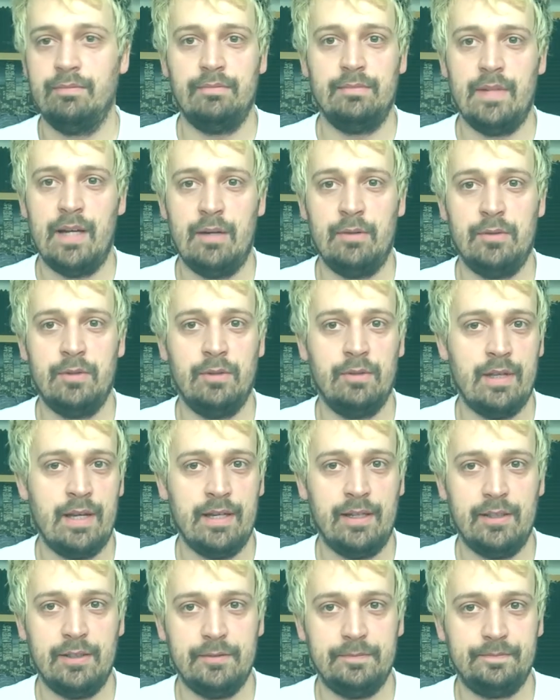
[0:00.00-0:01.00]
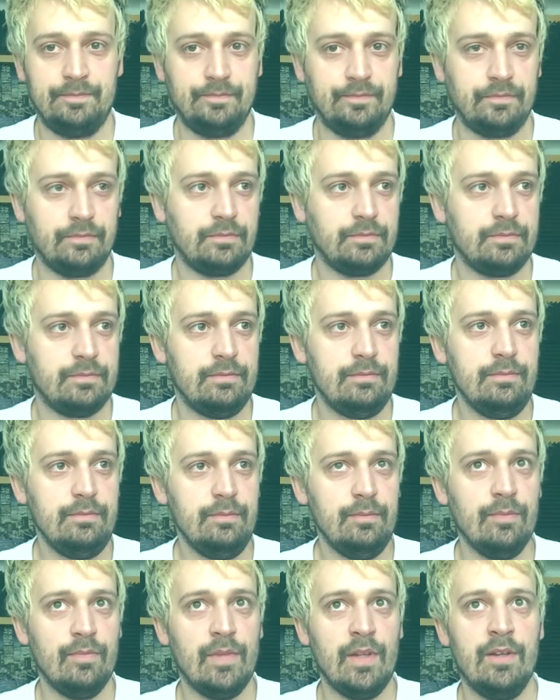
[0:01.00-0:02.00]
how to
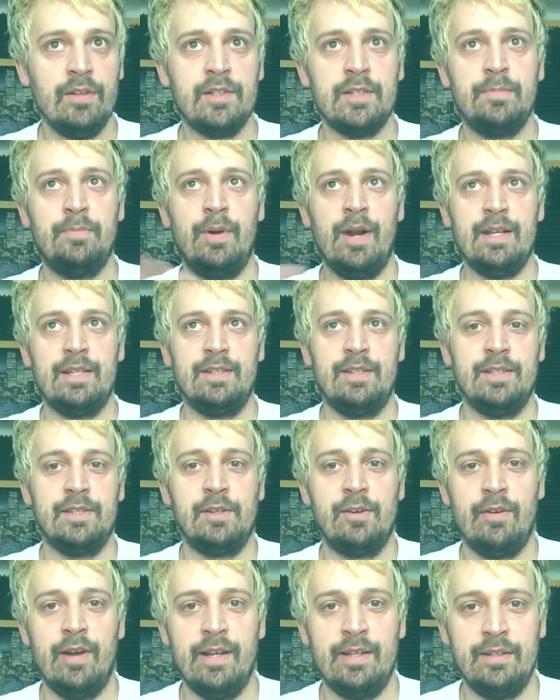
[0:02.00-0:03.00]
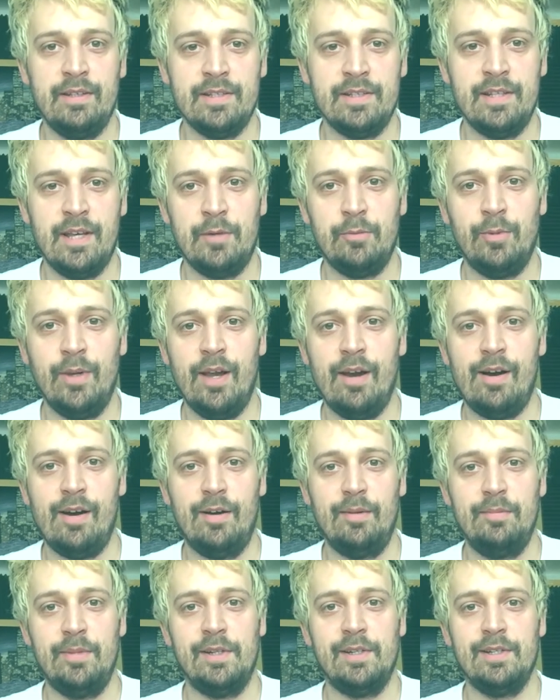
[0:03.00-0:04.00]
express this greatness that we
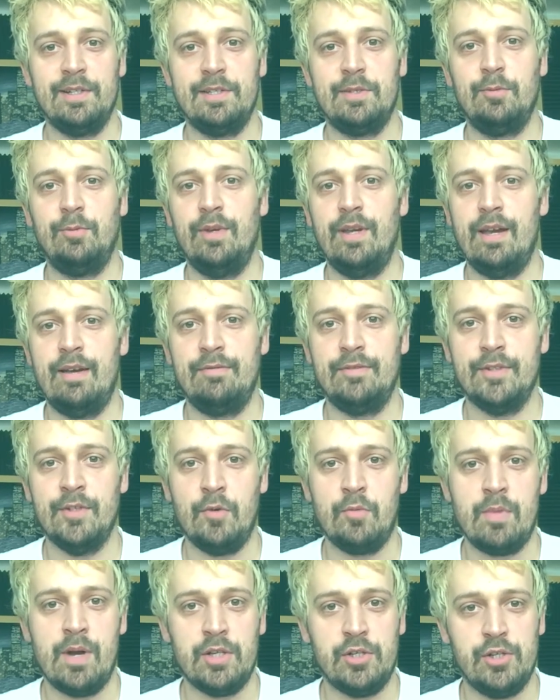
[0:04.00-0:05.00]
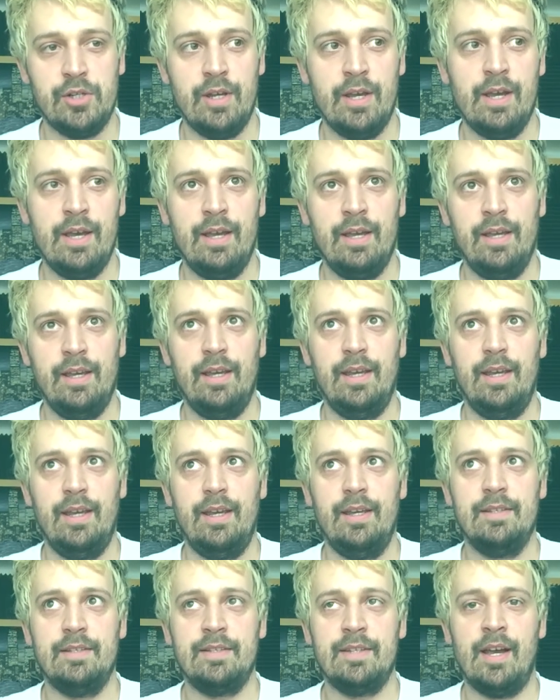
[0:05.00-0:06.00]
are, because we have so much
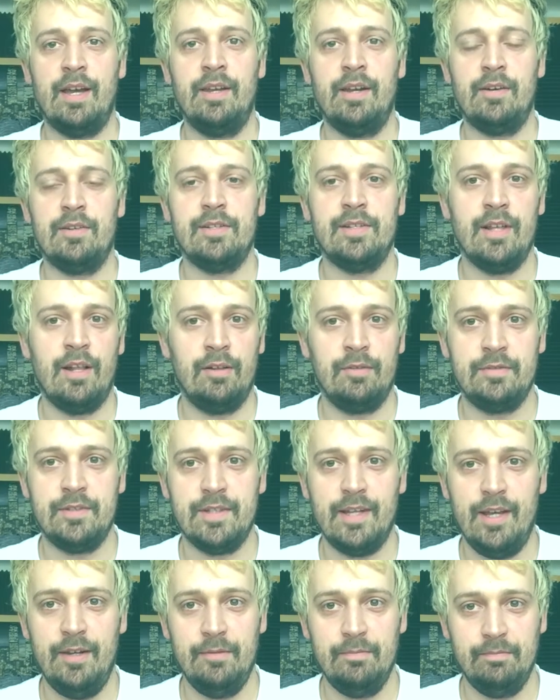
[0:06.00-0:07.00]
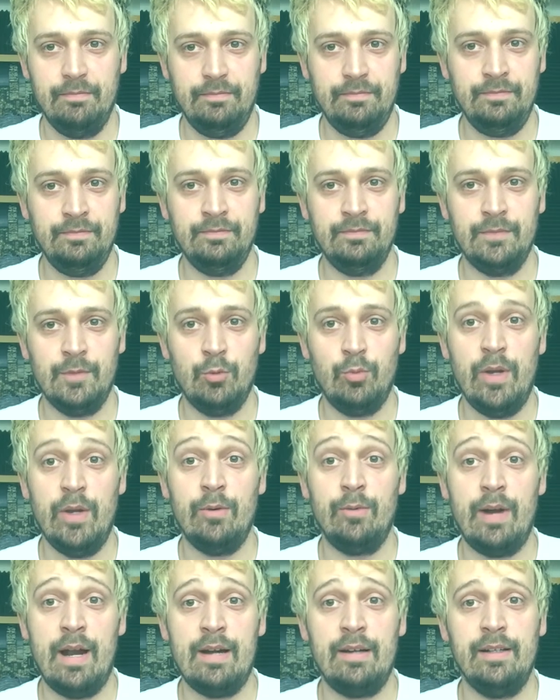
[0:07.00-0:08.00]
inside ourselves, and we
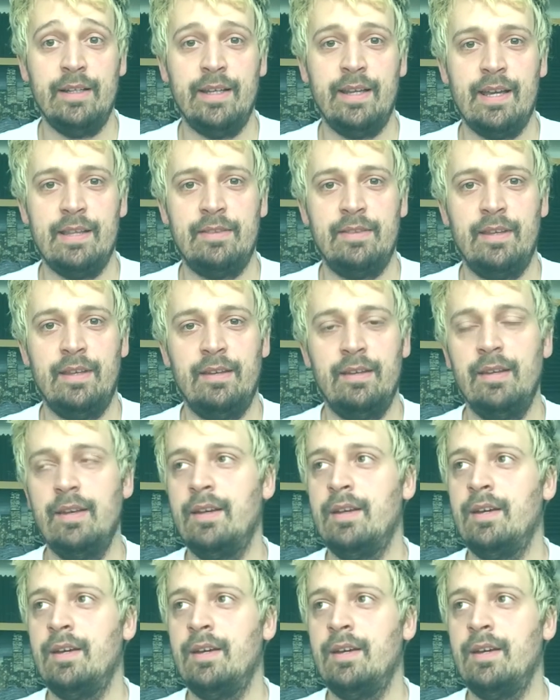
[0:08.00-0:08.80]
rarely get the